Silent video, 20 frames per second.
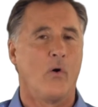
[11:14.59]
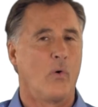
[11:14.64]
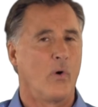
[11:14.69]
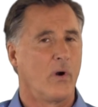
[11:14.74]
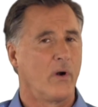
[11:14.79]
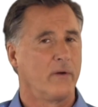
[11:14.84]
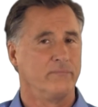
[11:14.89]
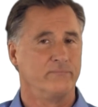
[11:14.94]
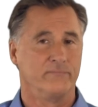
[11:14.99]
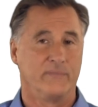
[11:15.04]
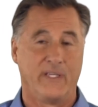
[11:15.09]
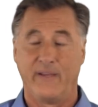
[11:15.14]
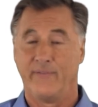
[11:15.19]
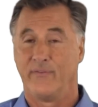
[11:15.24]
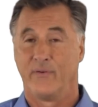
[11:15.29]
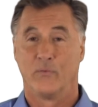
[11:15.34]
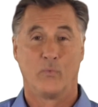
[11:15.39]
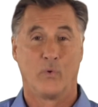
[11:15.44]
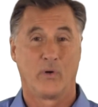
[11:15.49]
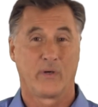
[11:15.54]
or
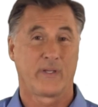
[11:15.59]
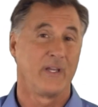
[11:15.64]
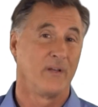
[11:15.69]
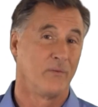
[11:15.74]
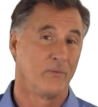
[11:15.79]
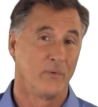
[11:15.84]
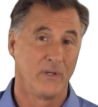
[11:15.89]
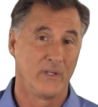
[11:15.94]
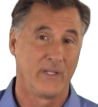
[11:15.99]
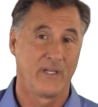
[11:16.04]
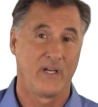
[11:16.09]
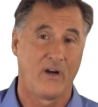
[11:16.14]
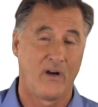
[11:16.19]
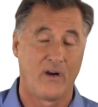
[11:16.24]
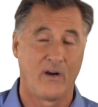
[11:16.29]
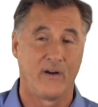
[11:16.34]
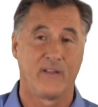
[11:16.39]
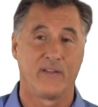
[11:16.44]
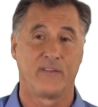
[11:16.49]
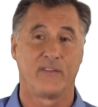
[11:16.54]
even working really
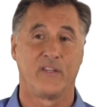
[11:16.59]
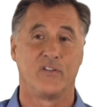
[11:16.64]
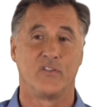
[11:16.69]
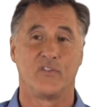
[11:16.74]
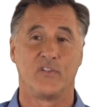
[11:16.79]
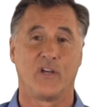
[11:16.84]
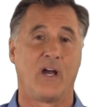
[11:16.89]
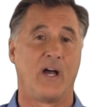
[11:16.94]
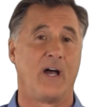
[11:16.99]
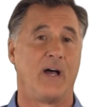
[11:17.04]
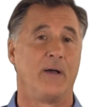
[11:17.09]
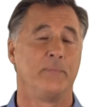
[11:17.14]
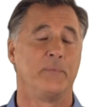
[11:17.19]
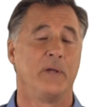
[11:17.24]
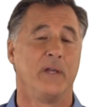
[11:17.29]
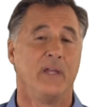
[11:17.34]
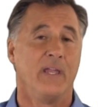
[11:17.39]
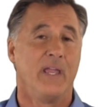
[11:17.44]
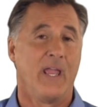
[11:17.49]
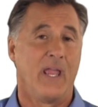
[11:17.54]
hard at their
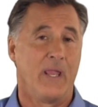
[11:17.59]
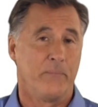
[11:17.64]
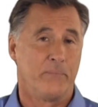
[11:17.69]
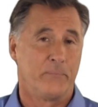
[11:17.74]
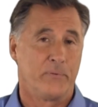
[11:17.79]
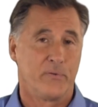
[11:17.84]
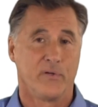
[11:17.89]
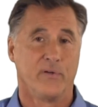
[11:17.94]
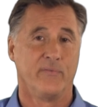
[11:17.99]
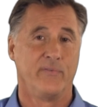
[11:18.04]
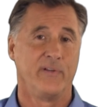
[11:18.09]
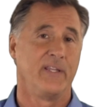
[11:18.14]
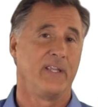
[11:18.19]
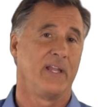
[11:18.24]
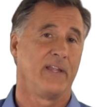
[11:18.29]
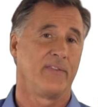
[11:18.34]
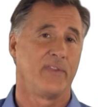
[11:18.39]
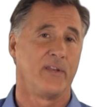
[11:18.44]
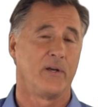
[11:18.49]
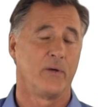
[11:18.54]
job and proving
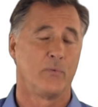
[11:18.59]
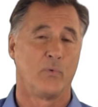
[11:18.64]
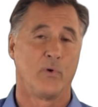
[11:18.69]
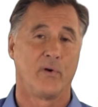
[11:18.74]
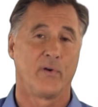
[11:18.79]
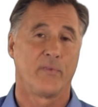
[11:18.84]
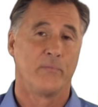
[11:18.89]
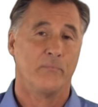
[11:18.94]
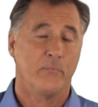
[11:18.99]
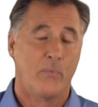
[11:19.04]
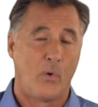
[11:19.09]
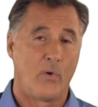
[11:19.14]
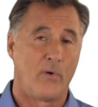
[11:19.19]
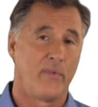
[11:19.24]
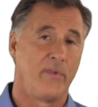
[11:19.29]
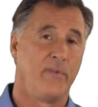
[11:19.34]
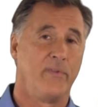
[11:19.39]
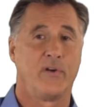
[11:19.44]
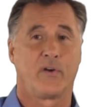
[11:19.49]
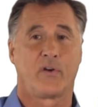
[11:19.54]
that they're worth
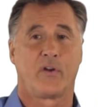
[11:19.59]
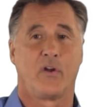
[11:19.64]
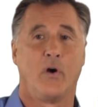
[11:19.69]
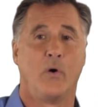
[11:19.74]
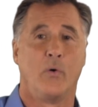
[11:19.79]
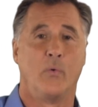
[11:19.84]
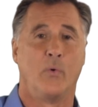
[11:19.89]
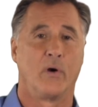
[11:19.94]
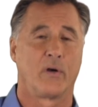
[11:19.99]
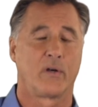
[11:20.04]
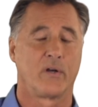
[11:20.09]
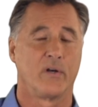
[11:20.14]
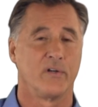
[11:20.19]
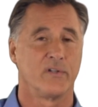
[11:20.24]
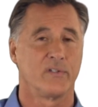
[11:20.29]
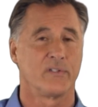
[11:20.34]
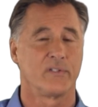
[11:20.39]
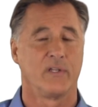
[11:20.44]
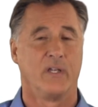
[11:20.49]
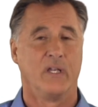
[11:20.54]
more than their
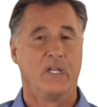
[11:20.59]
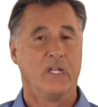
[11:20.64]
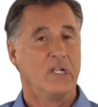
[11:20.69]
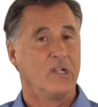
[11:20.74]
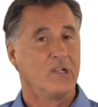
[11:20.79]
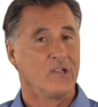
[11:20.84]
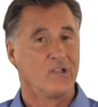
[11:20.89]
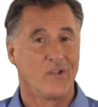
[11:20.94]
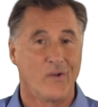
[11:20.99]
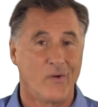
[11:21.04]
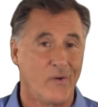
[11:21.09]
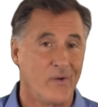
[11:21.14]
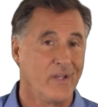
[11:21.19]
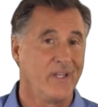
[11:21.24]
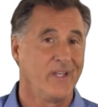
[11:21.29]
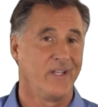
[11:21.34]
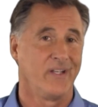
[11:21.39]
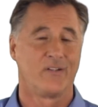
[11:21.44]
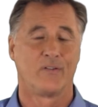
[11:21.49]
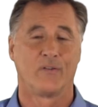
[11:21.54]
coworkers,
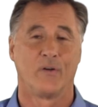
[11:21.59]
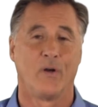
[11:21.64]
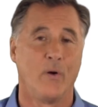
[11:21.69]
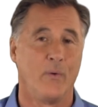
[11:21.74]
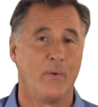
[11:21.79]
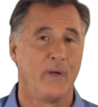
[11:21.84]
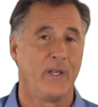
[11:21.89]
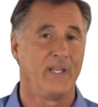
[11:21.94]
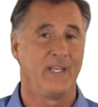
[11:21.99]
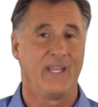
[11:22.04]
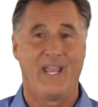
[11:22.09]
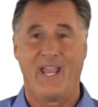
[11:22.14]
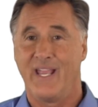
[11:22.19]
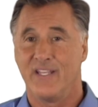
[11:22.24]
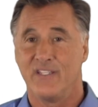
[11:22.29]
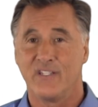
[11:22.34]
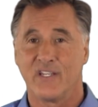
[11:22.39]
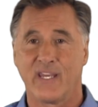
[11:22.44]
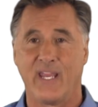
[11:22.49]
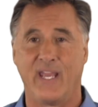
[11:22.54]
learning, growing,
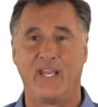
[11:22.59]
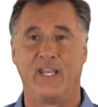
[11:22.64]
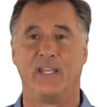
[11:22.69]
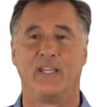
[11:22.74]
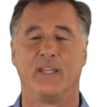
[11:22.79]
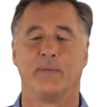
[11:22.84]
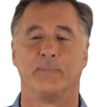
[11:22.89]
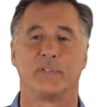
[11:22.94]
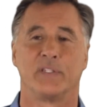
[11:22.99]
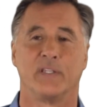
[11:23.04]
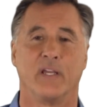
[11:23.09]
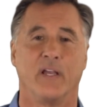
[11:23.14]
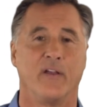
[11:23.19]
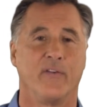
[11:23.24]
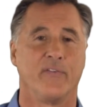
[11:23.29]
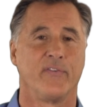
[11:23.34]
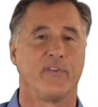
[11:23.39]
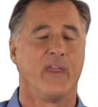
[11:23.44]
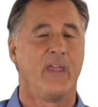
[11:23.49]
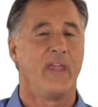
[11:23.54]
educating
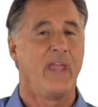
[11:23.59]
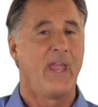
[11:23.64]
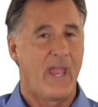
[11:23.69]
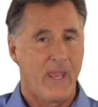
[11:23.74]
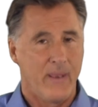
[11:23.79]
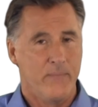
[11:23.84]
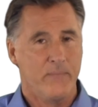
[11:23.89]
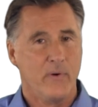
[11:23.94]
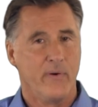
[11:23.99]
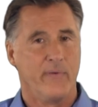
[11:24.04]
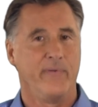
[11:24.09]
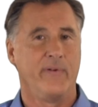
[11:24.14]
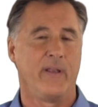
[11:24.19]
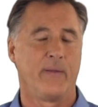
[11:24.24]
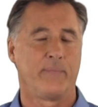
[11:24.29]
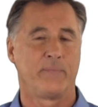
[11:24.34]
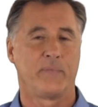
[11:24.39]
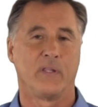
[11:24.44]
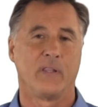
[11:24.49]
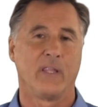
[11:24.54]
themselves, and moving
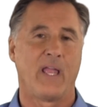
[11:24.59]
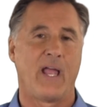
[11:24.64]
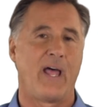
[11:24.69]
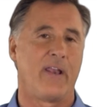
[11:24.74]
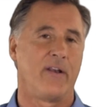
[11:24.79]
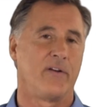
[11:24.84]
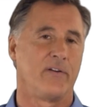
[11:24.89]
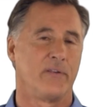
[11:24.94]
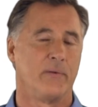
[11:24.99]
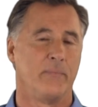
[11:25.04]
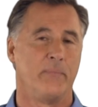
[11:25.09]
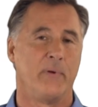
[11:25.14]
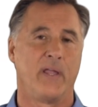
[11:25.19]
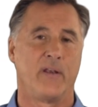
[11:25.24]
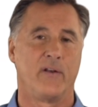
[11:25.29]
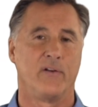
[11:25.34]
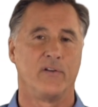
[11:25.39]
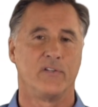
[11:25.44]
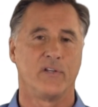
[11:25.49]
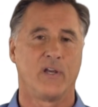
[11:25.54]
up the ladder to
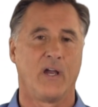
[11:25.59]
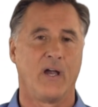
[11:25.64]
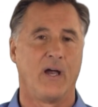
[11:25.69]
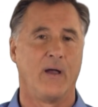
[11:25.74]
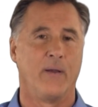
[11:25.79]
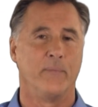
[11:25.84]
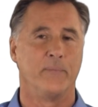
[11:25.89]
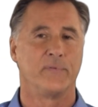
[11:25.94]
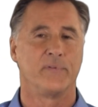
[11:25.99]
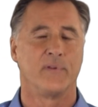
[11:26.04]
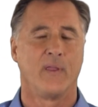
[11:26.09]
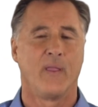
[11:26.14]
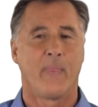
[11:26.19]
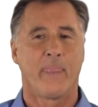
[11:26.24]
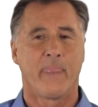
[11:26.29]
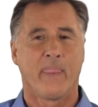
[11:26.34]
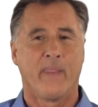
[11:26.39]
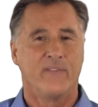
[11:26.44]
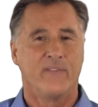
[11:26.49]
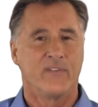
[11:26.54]
better jobs,
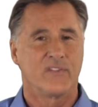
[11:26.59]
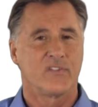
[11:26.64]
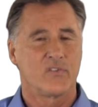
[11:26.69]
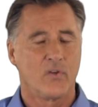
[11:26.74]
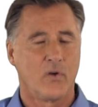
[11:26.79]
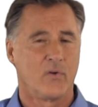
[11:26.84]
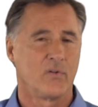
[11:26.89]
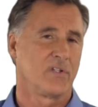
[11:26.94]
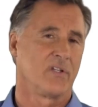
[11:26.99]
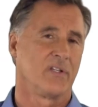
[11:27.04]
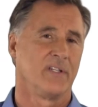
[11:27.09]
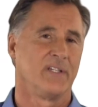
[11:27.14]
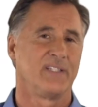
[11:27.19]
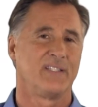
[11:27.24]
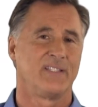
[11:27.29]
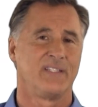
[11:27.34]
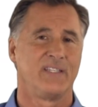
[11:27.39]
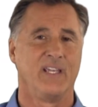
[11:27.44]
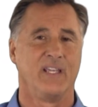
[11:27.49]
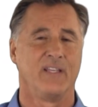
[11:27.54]

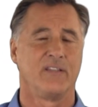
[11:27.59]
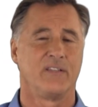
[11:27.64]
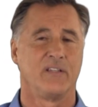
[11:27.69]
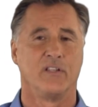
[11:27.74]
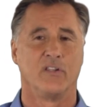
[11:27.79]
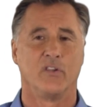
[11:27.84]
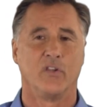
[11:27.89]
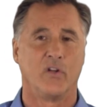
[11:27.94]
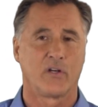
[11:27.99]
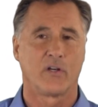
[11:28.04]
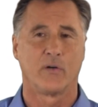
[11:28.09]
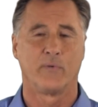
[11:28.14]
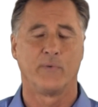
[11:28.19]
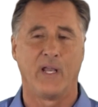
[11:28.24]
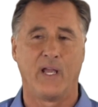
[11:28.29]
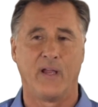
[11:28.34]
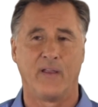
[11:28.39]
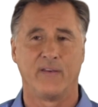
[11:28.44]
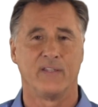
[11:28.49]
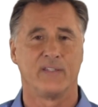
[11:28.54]
socialists tend to look
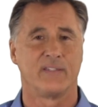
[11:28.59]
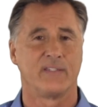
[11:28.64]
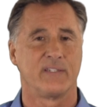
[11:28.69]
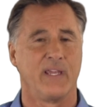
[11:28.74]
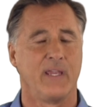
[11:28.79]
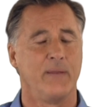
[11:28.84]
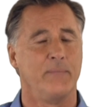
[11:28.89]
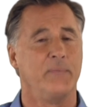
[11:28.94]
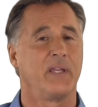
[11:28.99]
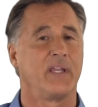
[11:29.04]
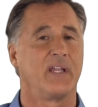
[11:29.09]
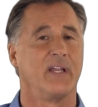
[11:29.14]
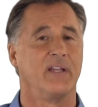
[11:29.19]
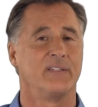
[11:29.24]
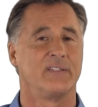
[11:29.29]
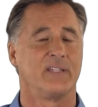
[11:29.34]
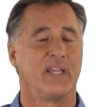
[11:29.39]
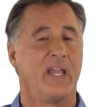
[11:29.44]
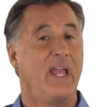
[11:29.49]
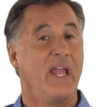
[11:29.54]
around and say,
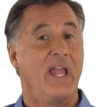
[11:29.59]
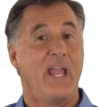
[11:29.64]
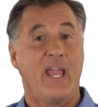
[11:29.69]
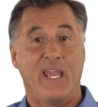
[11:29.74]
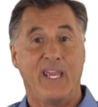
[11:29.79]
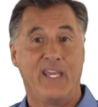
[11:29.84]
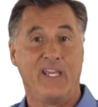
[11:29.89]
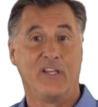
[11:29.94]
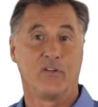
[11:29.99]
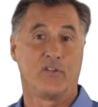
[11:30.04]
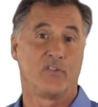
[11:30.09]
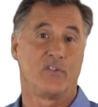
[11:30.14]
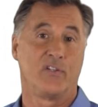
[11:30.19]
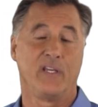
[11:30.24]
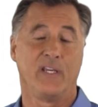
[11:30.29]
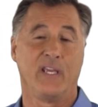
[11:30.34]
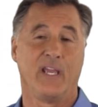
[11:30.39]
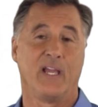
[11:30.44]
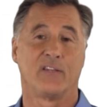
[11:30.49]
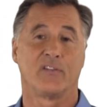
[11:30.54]
because he or
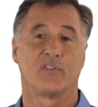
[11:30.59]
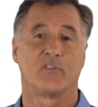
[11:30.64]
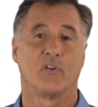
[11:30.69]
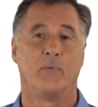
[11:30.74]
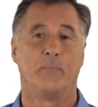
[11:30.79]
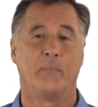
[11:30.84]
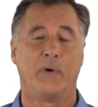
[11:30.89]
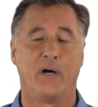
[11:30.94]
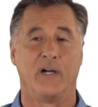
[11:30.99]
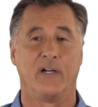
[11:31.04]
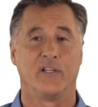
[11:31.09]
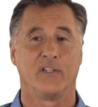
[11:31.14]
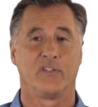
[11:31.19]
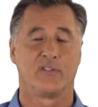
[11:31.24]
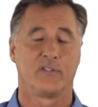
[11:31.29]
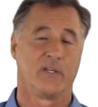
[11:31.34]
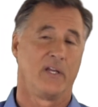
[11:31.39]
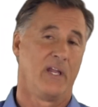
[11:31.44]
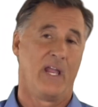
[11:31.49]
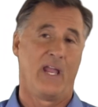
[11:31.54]
she has so
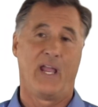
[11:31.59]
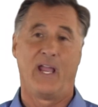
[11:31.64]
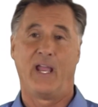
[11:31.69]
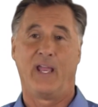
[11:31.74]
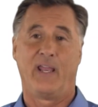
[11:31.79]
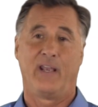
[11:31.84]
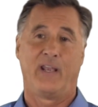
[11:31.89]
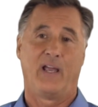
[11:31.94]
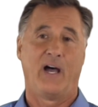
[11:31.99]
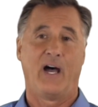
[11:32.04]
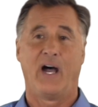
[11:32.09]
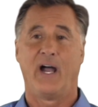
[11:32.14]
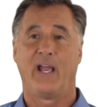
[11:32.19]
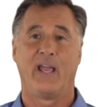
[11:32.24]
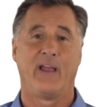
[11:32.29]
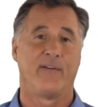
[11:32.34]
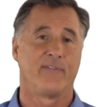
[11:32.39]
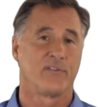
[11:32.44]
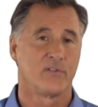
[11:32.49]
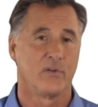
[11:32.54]
much and I
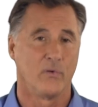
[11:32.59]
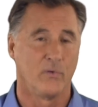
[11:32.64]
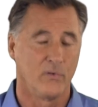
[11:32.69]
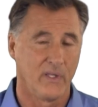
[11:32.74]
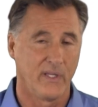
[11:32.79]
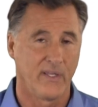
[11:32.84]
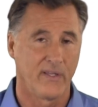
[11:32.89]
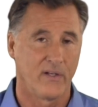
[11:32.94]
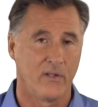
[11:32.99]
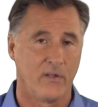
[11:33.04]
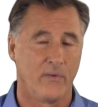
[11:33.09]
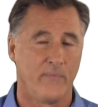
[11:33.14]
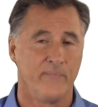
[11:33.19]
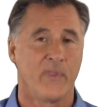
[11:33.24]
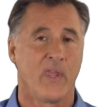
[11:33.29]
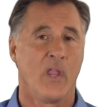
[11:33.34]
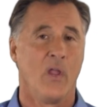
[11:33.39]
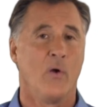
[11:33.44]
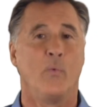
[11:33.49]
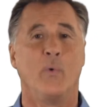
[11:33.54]
have so
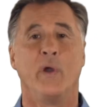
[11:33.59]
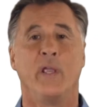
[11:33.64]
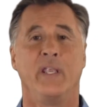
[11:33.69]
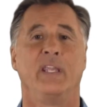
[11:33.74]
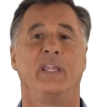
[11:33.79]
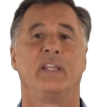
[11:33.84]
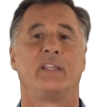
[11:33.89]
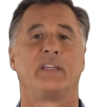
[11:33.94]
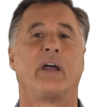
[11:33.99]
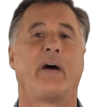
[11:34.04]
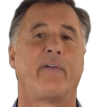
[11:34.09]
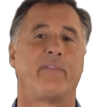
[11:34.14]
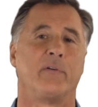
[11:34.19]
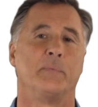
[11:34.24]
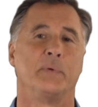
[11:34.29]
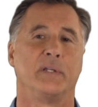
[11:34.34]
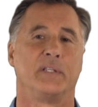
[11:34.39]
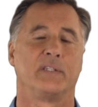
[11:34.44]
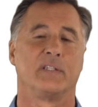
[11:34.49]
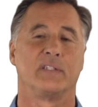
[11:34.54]
little, we need
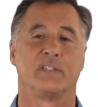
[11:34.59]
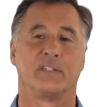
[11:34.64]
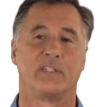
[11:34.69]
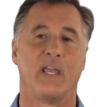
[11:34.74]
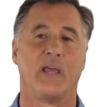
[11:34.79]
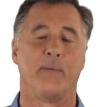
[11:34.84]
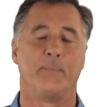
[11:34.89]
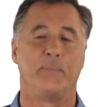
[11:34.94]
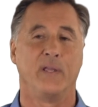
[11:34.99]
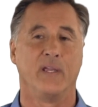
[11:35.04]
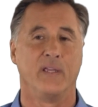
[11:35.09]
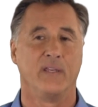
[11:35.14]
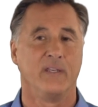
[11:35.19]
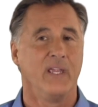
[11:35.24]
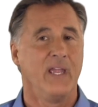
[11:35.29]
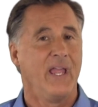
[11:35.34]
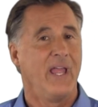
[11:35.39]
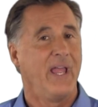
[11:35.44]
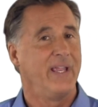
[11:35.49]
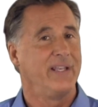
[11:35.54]
government to step
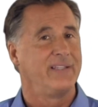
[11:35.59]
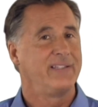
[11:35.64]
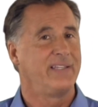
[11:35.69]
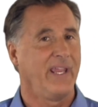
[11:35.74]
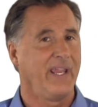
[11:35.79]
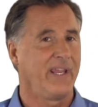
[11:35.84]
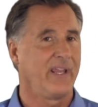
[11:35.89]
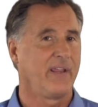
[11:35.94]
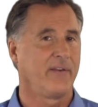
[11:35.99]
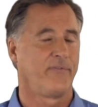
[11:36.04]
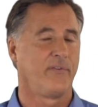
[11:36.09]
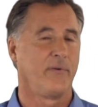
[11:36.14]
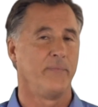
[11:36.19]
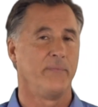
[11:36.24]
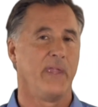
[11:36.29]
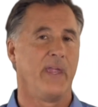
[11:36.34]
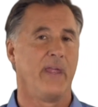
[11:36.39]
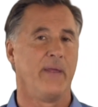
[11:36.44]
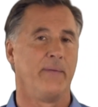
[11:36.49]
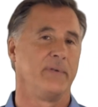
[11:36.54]
in and take it
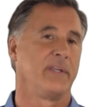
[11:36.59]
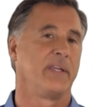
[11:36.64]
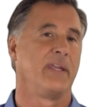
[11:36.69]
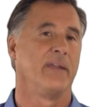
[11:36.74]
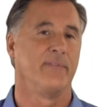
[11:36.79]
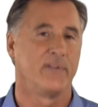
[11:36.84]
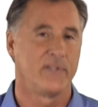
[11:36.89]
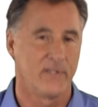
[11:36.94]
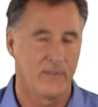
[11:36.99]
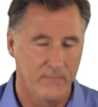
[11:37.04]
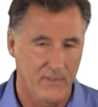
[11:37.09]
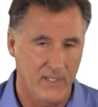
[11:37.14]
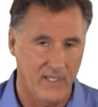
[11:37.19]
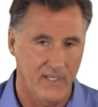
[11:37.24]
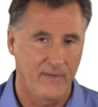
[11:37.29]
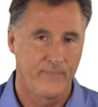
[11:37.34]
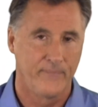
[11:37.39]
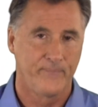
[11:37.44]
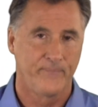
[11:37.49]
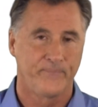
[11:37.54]
from them and give it to
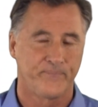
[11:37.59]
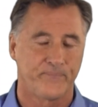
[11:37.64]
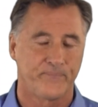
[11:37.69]
me.